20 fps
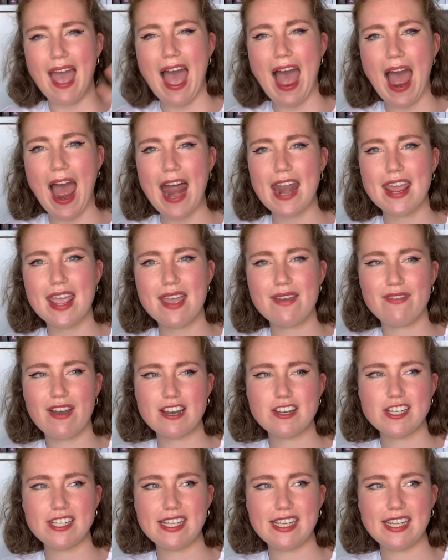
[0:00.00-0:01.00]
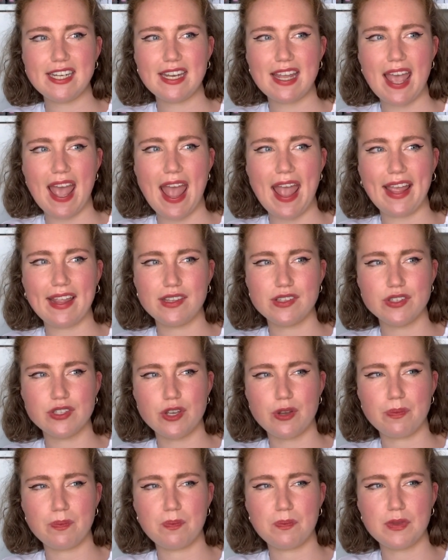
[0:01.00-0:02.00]
And Evangeline ends
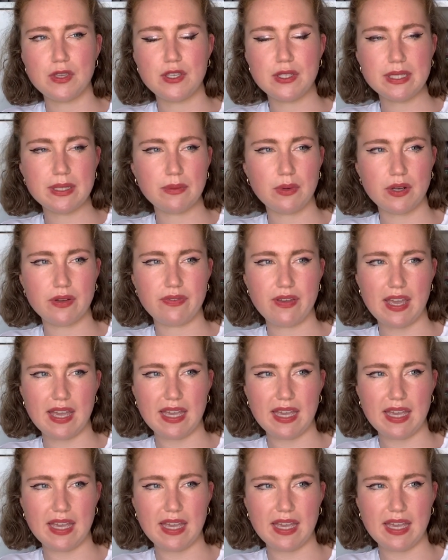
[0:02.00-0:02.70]
up using one of her